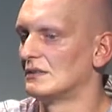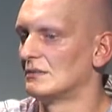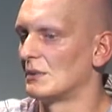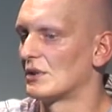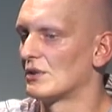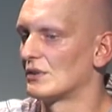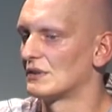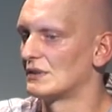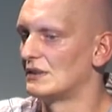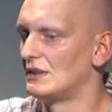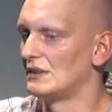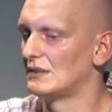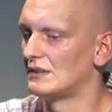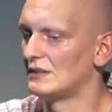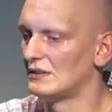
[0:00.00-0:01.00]
because
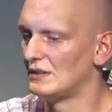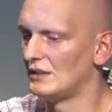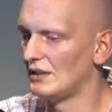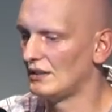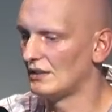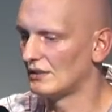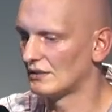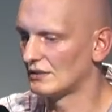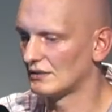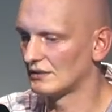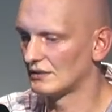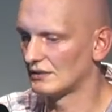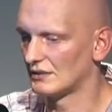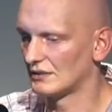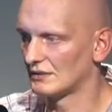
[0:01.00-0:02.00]
this is the
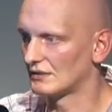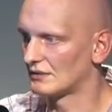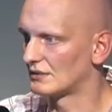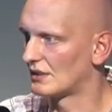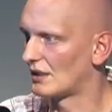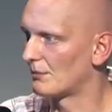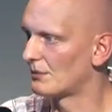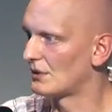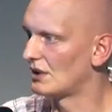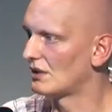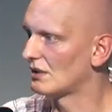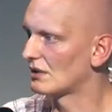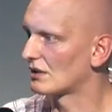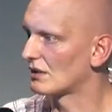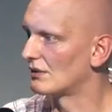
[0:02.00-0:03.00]
uh,
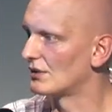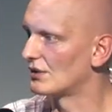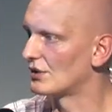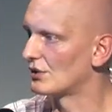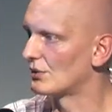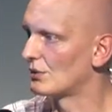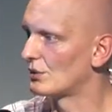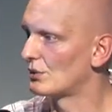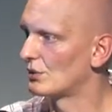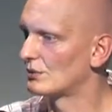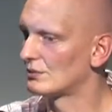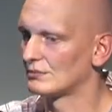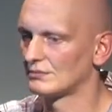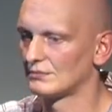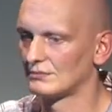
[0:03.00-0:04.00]
something I'll show
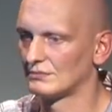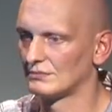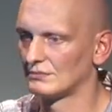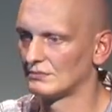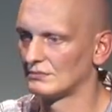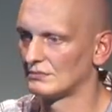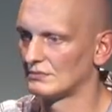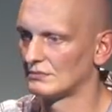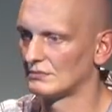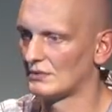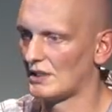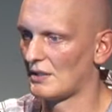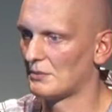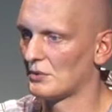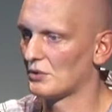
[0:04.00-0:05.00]
you
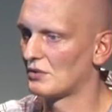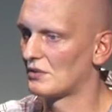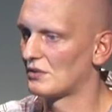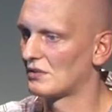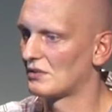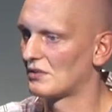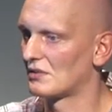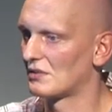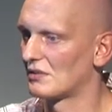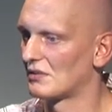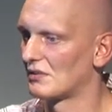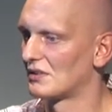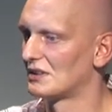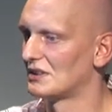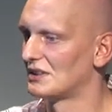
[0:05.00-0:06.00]
I'm not
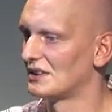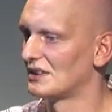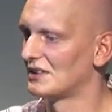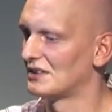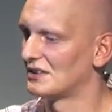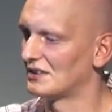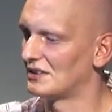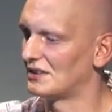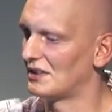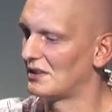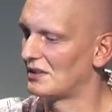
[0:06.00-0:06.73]
uh,